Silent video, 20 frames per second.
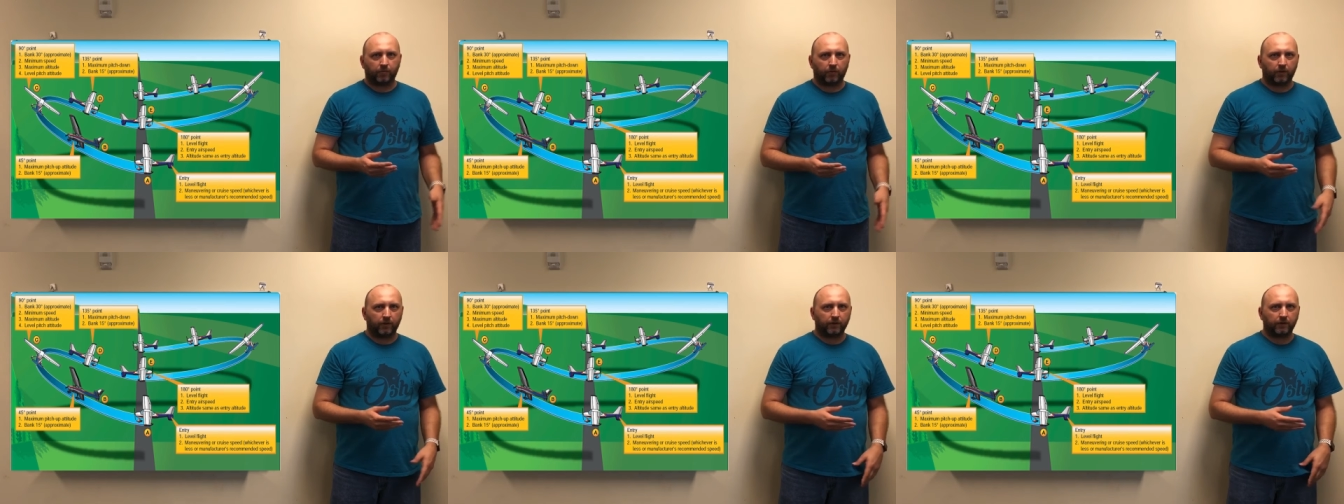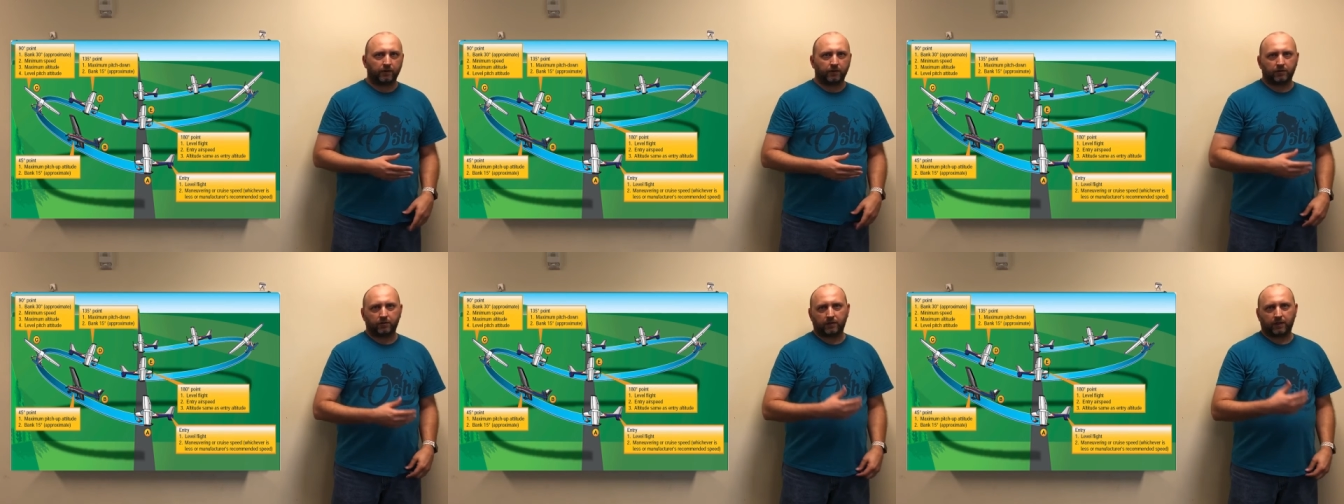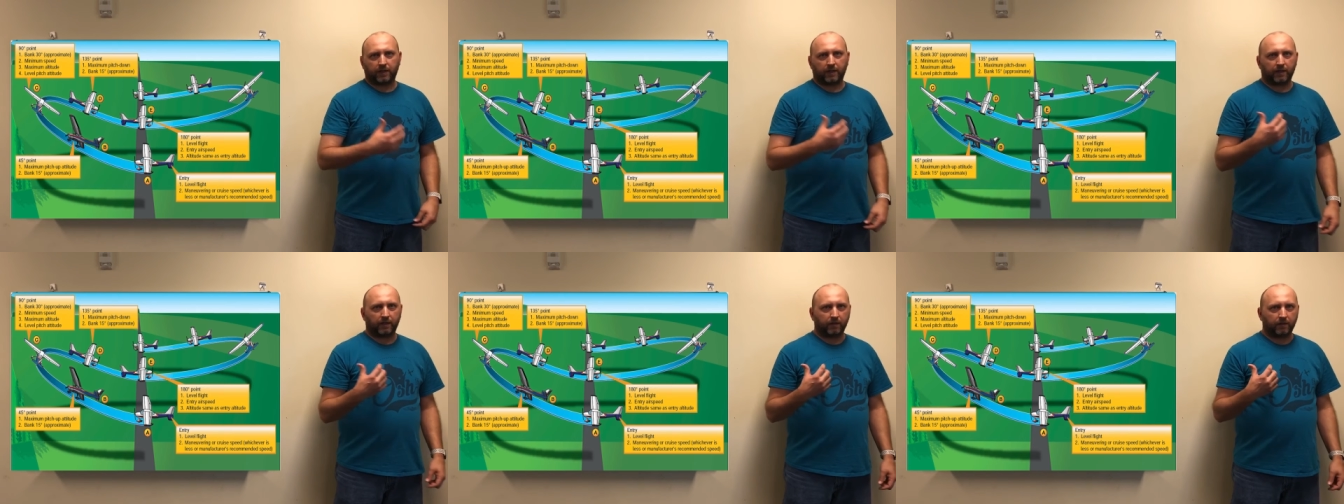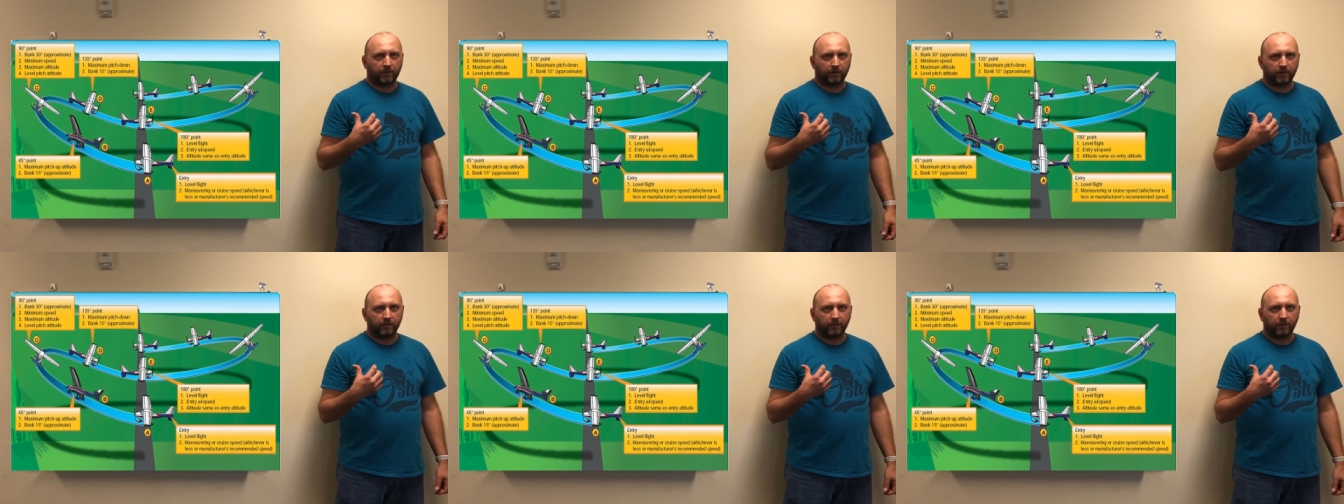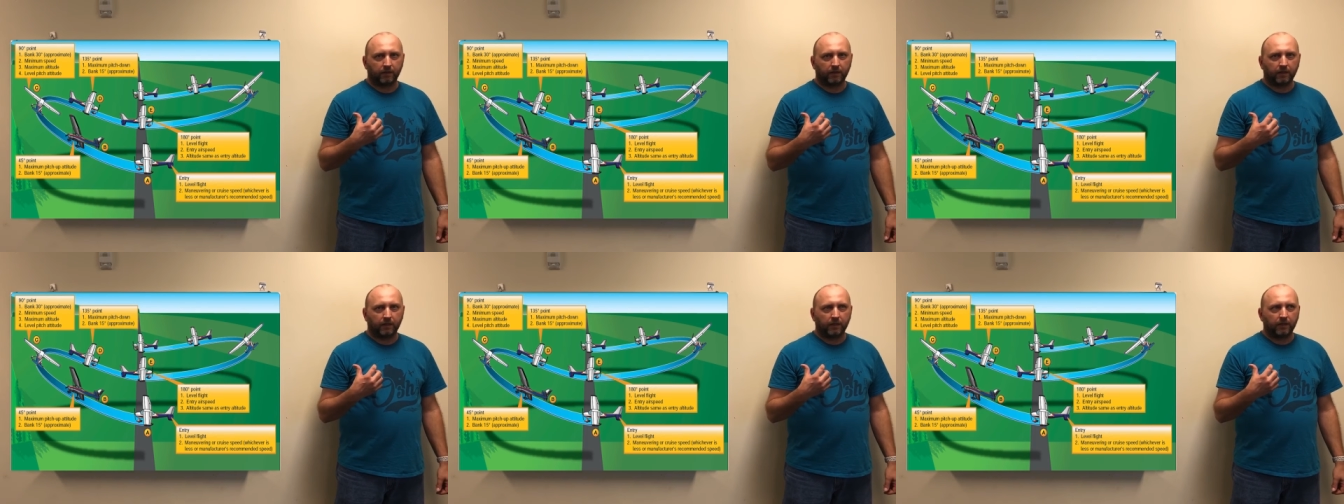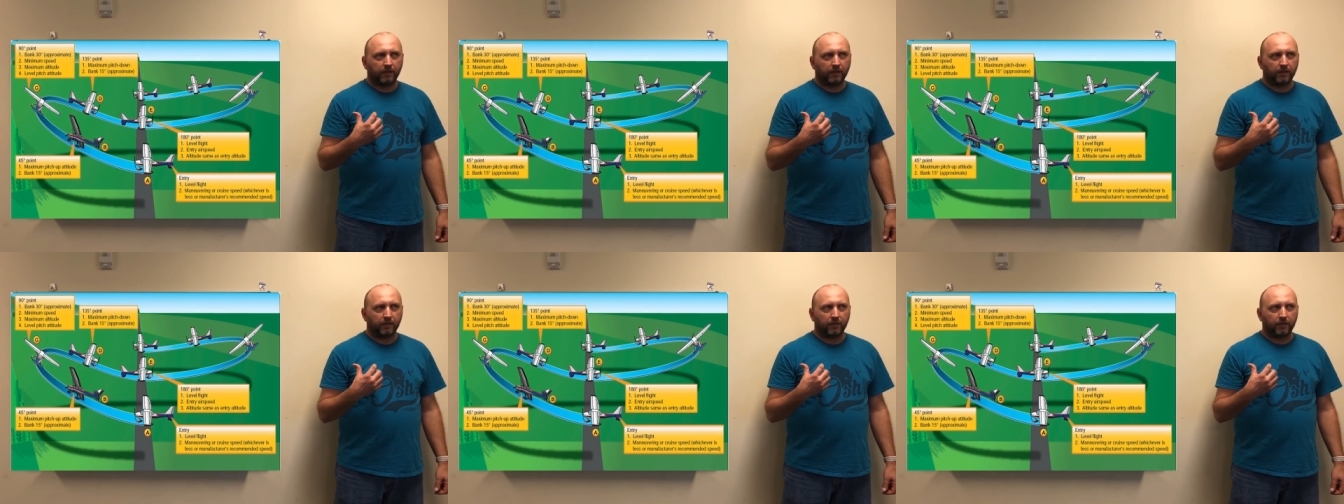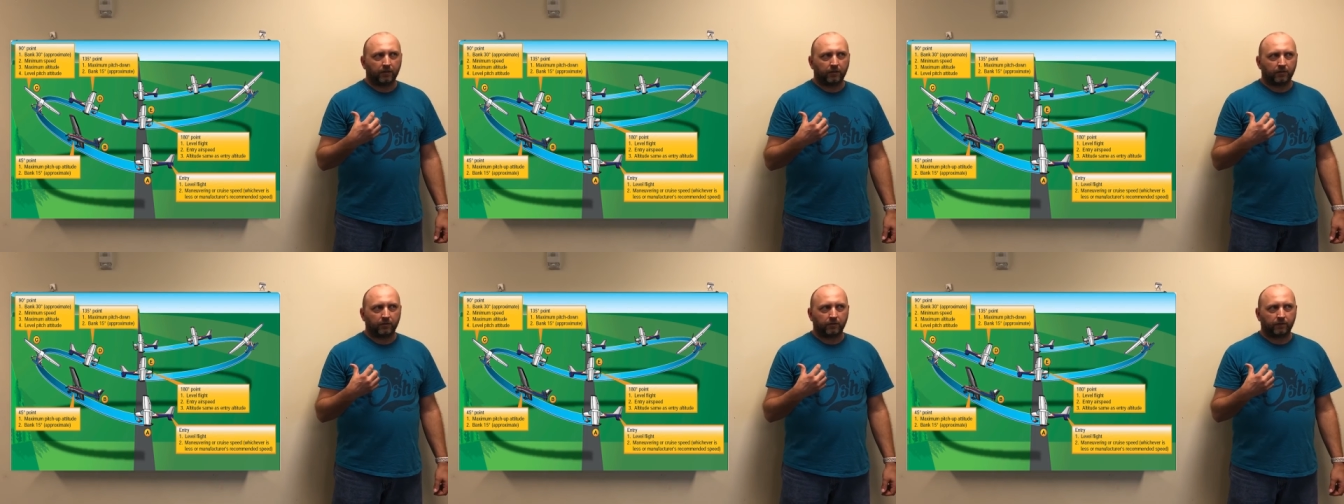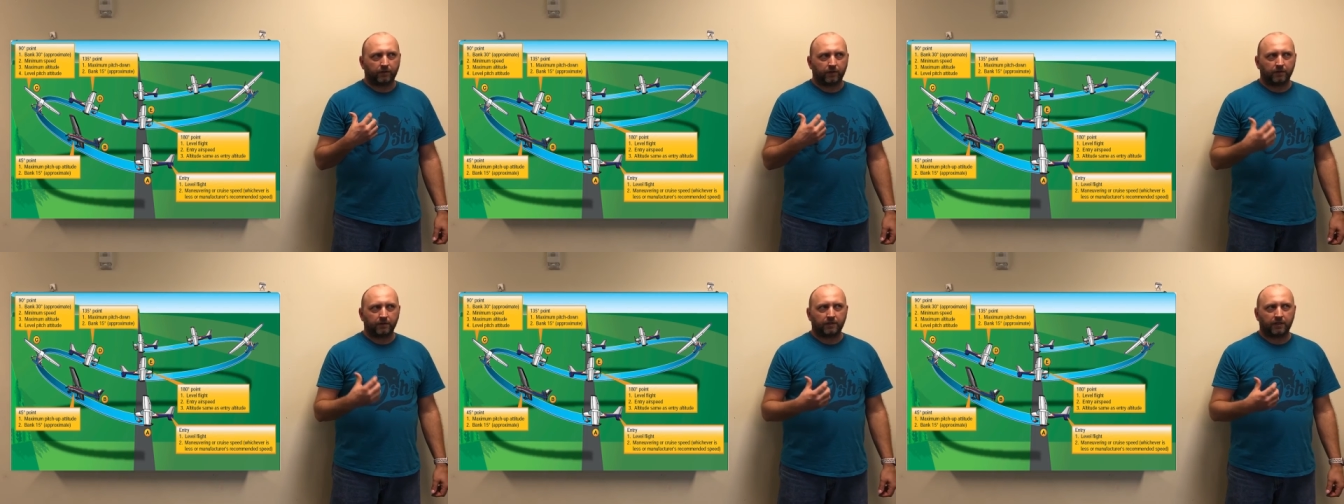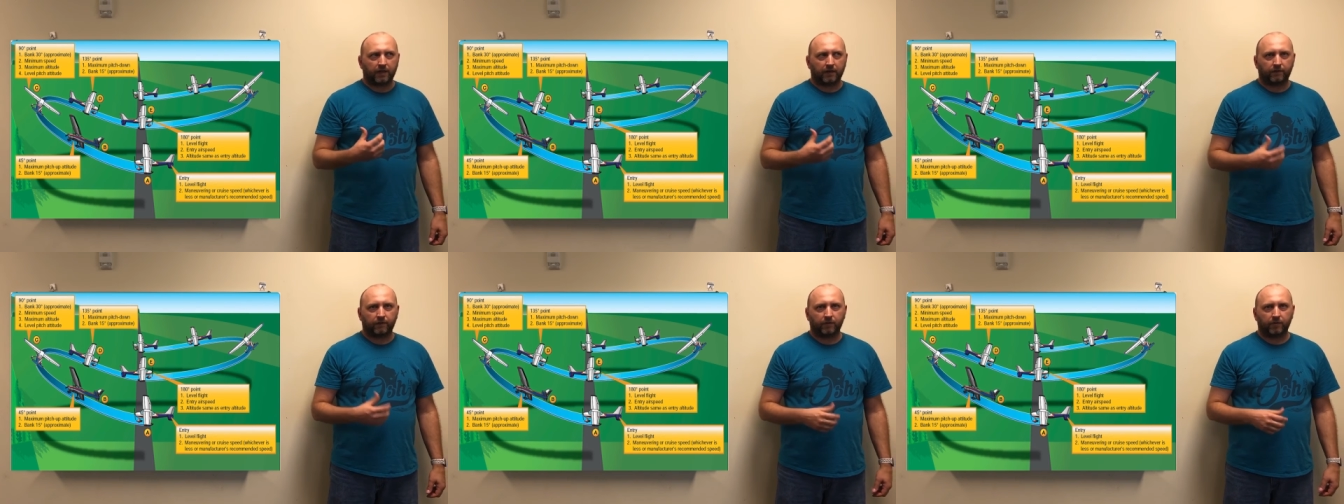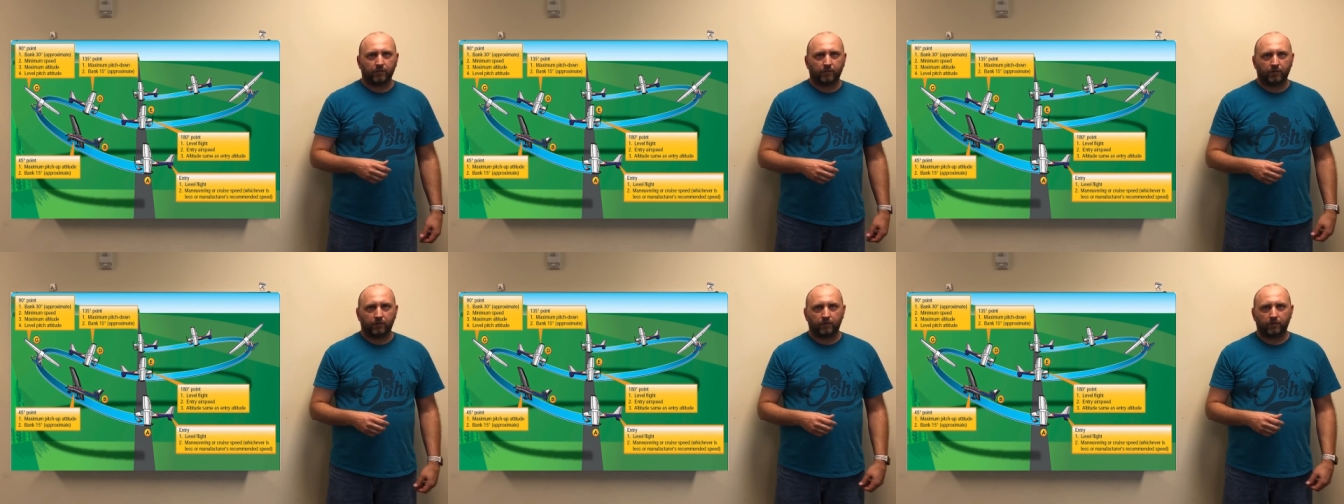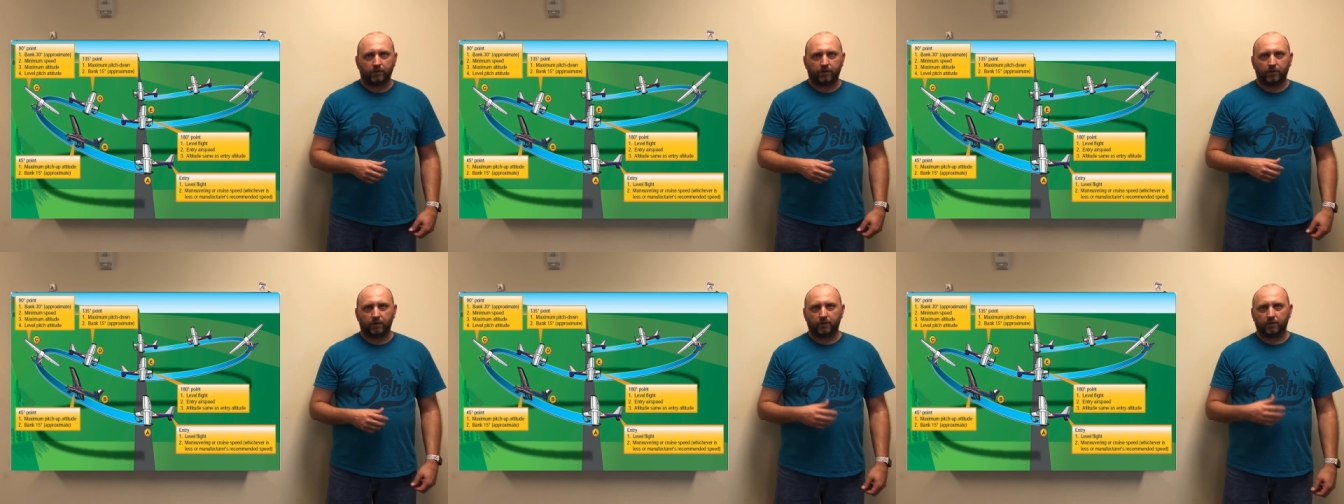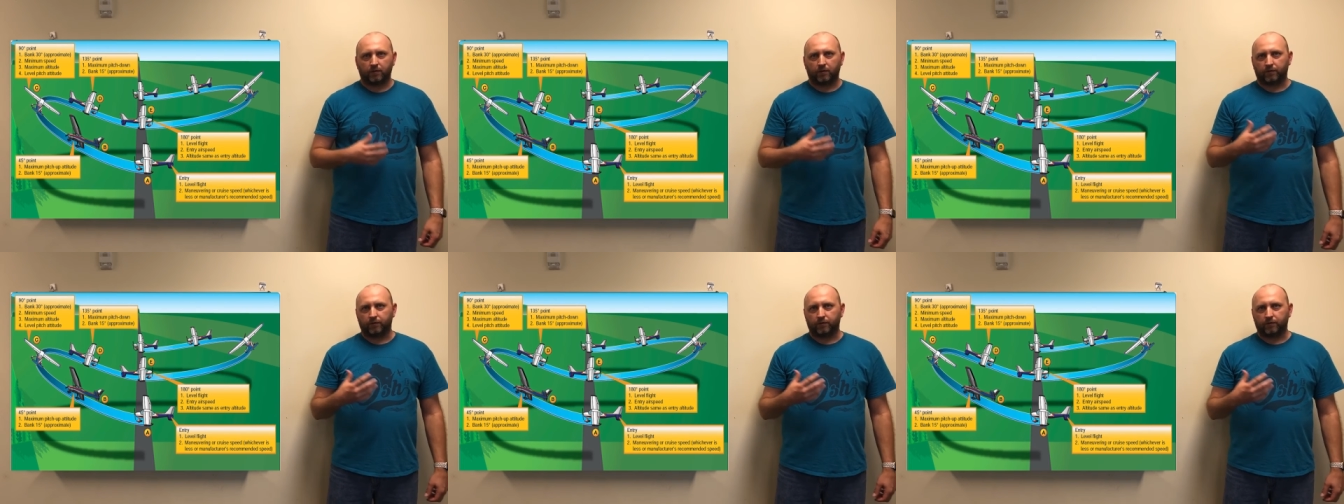point that you had in your first half of the maneuver